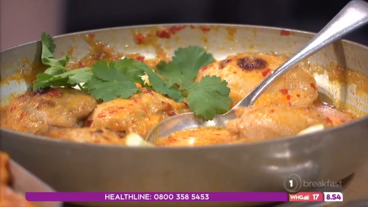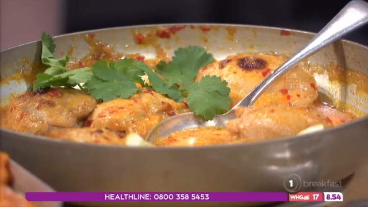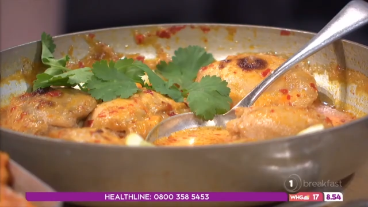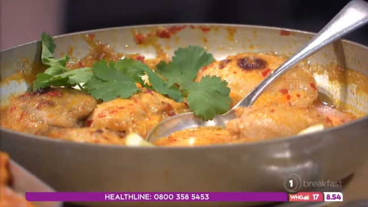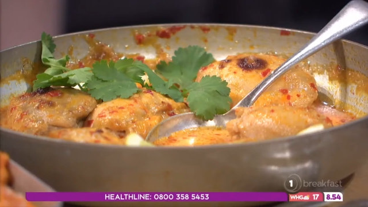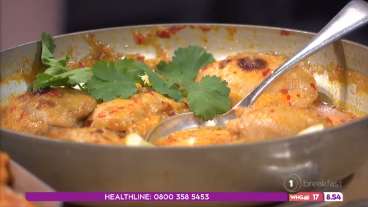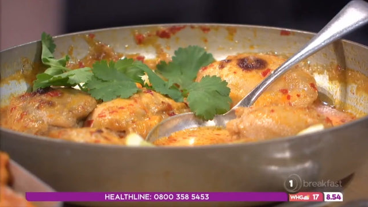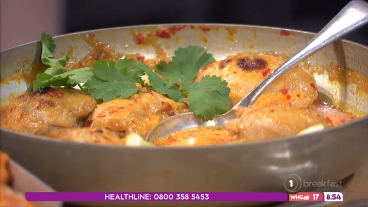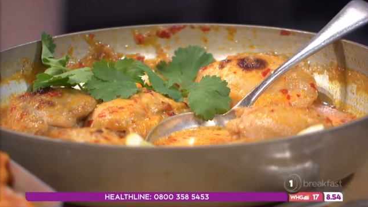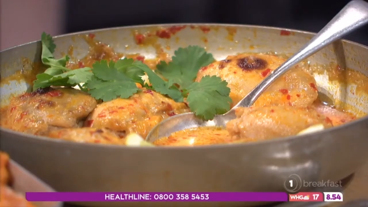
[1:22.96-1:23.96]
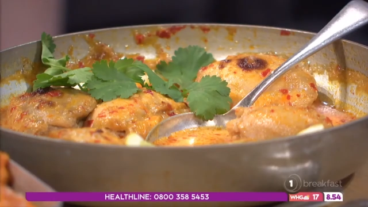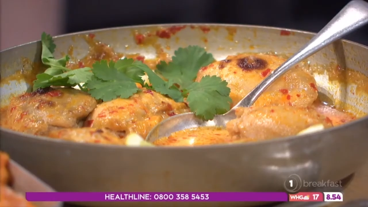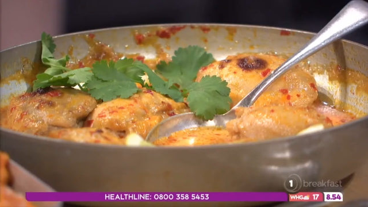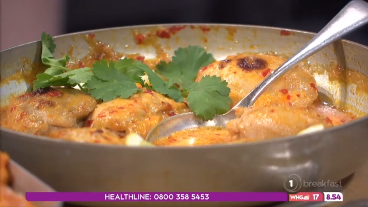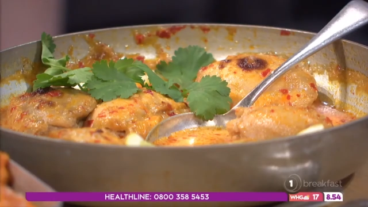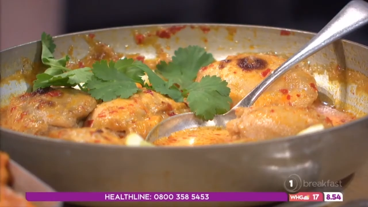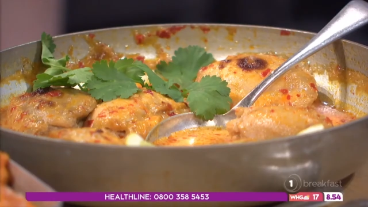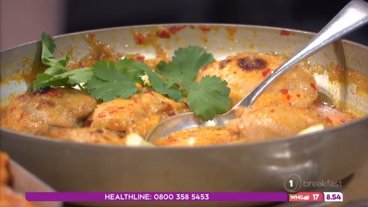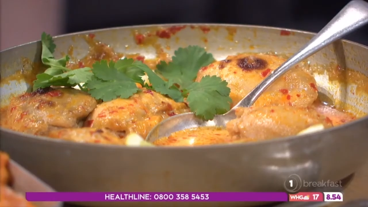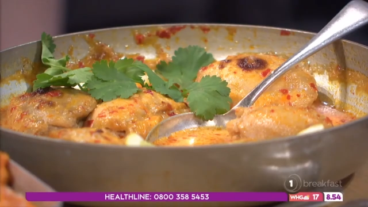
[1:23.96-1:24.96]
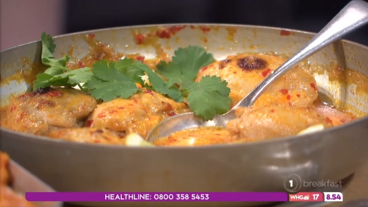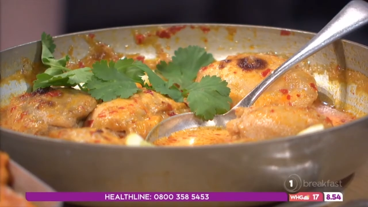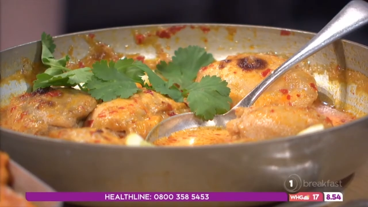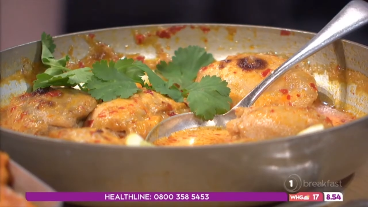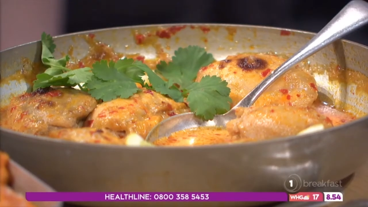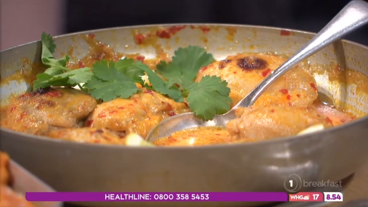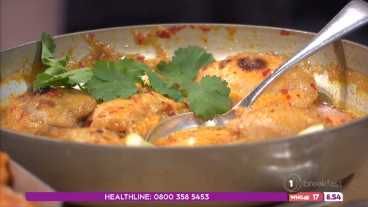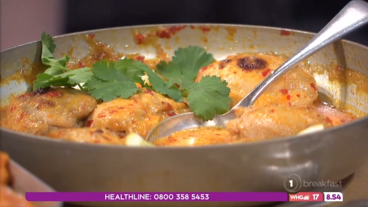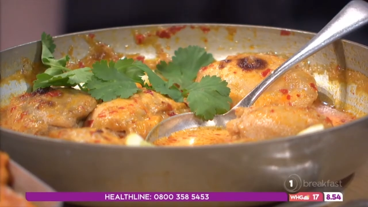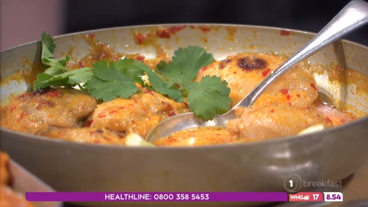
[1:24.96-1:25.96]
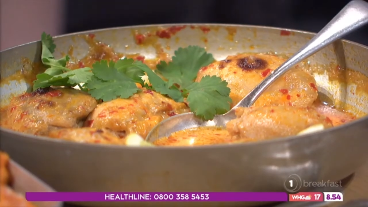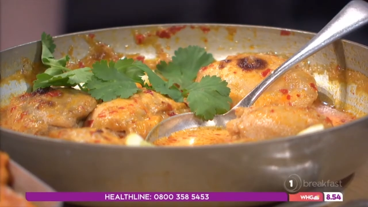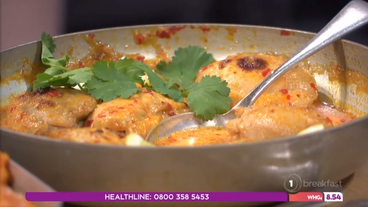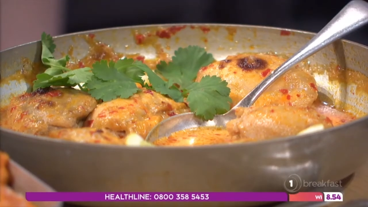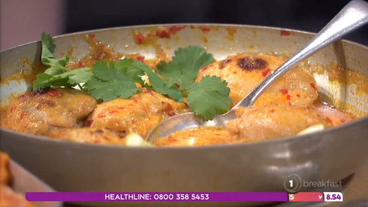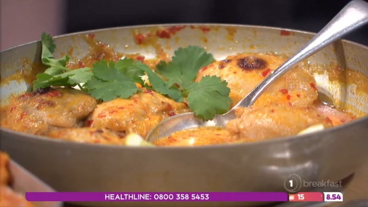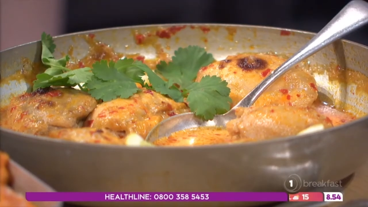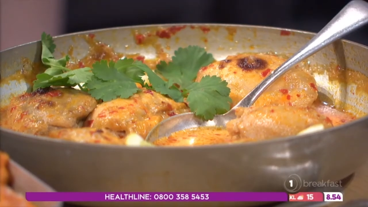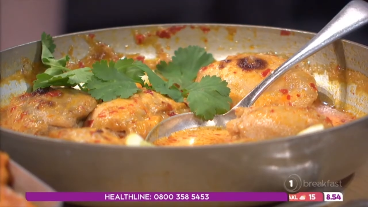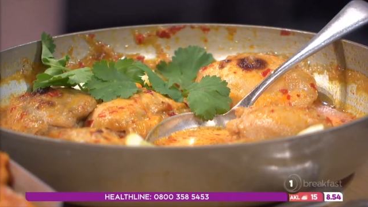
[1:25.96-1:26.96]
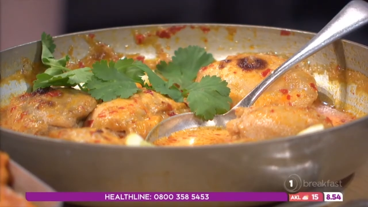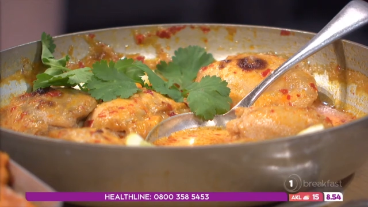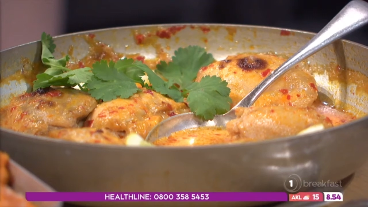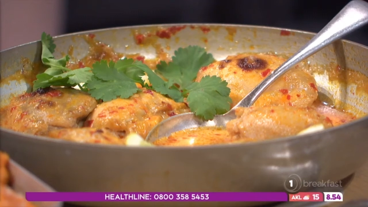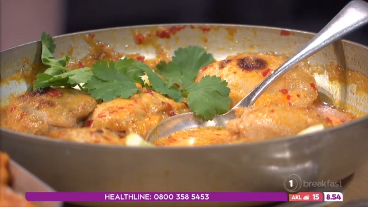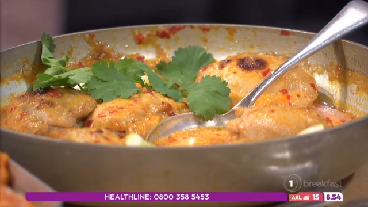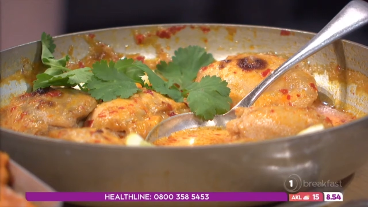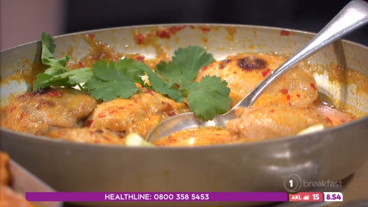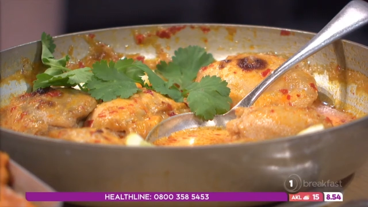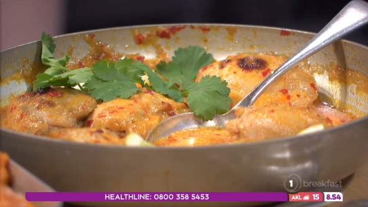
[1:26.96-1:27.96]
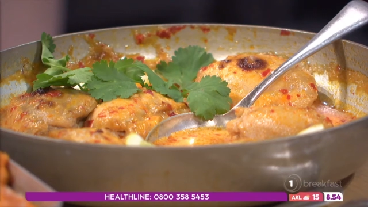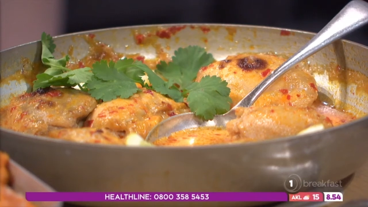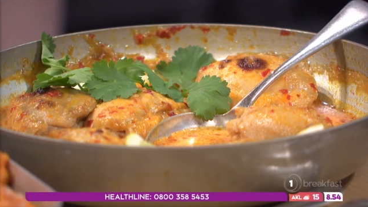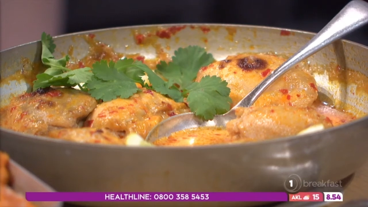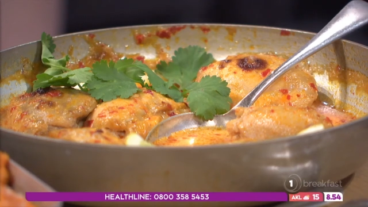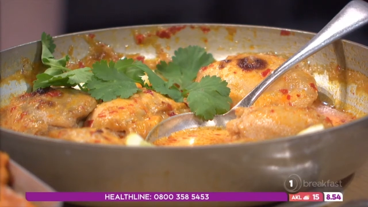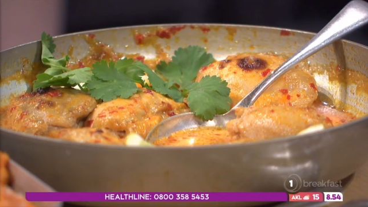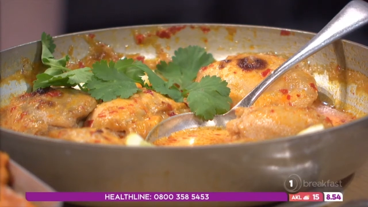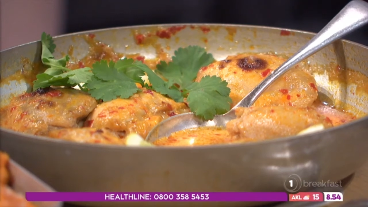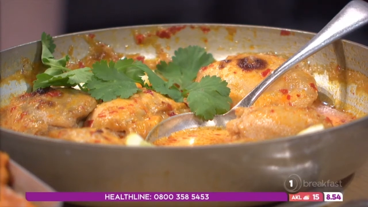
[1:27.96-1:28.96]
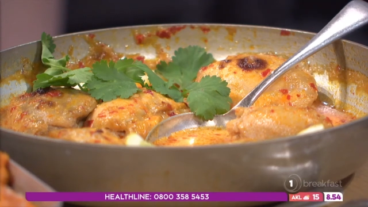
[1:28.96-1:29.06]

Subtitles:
No face is visible, so there are no lips to read.